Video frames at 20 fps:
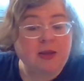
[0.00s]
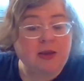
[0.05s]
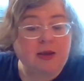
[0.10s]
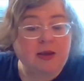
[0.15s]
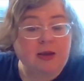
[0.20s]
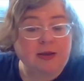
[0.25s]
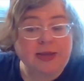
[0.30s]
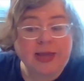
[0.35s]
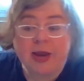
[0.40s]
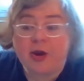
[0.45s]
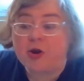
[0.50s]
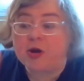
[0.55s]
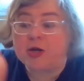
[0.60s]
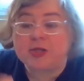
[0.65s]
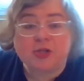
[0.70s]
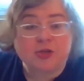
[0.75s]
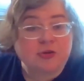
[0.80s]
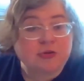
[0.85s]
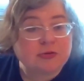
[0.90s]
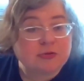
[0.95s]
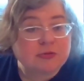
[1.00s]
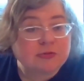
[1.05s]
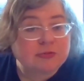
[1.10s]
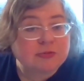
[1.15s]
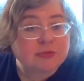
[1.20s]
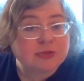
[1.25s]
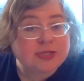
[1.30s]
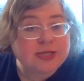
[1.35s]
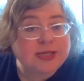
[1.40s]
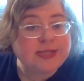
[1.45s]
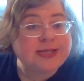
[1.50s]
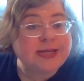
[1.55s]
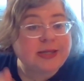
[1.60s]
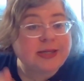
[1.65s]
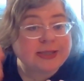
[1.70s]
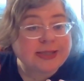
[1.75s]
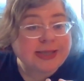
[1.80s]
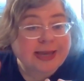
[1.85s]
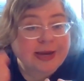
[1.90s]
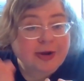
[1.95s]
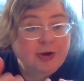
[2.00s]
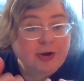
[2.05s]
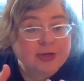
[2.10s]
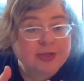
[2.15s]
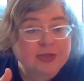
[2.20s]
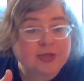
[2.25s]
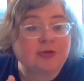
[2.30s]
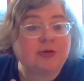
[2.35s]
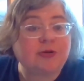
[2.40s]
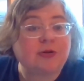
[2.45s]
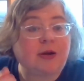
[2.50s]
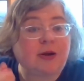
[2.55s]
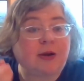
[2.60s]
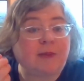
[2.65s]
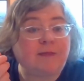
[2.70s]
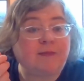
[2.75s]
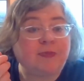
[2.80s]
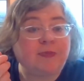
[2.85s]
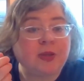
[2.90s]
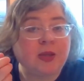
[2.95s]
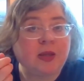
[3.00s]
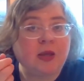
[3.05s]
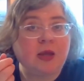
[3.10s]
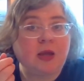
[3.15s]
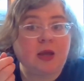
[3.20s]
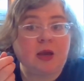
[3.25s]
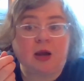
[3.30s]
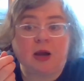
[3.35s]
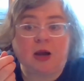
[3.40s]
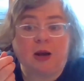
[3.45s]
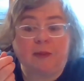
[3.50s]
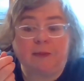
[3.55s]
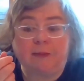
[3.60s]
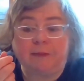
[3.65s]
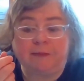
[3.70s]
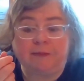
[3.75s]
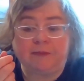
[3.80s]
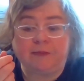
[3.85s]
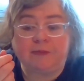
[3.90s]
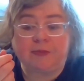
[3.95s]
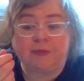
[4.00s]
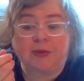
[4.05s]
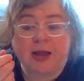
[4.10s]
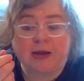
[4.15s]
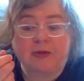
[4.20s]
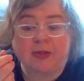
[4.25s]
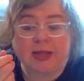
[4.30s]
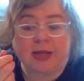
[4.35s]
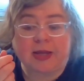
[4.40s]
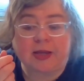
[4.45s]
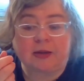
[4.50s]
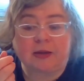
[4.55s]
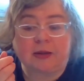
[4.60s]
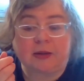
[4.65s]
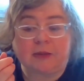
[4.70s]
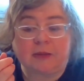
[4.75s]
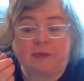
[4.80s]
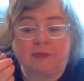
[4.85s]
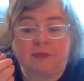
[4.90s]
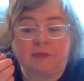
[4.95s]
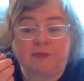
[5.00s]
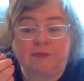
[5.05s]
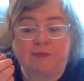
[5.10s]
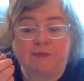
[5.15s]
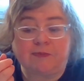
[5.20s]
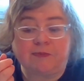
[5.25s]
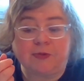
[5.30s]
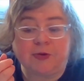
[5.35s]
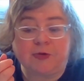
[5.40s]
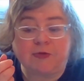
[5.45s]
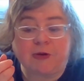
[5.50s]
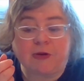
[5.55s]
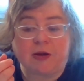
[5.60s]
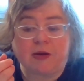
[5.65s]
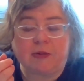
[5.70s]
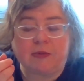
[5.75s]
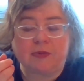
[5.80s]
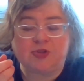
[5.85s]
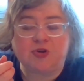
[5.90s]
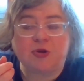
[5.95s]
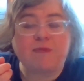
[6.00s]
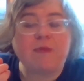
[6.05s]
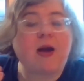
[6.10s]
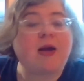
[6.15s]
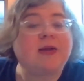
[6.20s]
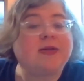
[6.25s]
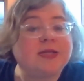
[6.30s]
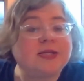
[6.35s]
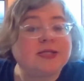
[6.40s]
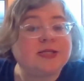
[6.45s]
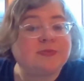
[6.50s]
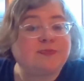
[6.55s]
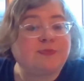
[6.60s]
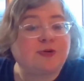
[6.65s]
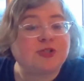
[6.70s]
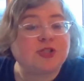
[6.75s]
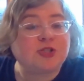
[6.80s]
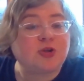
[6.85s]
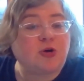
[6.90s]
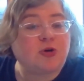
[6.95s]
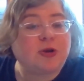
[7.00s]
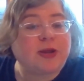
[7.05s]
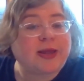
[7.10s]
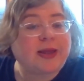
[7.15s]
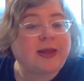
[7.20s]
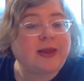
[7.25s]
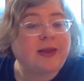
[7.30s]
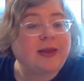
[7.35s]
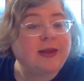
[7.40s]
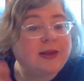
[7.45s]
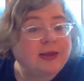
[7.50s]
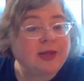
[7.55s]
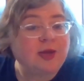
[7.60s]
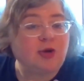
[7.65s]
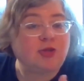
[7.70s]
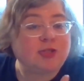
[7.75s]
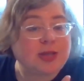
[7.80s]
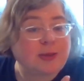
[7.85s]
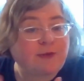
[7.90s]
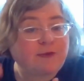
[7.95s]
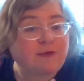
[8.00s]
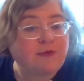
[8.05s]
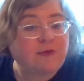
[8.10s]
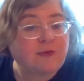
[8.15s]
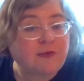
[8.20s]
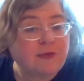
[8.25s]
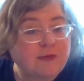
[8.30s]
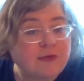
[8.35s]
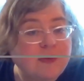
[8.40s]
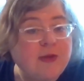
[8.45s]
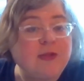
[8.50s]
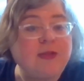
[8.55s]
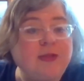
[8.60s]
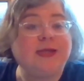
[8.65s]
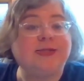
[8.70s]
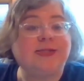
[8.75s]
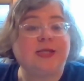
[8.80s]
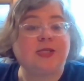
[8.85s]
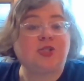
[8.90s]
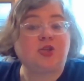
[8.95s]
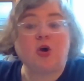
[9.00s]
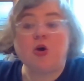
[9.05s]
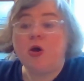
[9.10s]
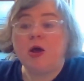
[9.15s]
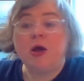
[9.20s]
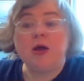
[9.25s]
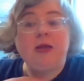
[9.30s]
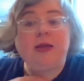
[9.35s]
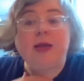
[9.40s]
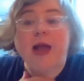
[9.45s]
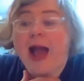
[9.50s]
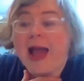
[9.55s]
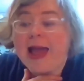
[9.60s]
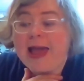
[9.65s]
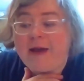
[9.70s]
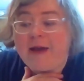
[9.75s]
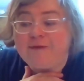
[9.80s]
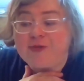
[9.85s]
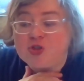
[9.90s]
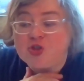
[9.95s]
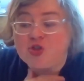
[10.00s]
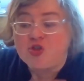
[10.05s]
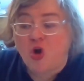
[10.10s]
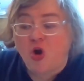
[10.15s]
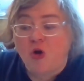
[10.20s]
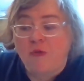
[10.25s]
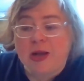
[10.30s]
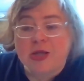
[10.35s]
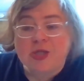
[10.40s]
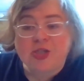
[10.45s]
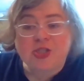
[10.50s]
a character, detailed character, um, um, kind of like a um, uh, dramatis personae, you know, type of uh, listing. So I have so much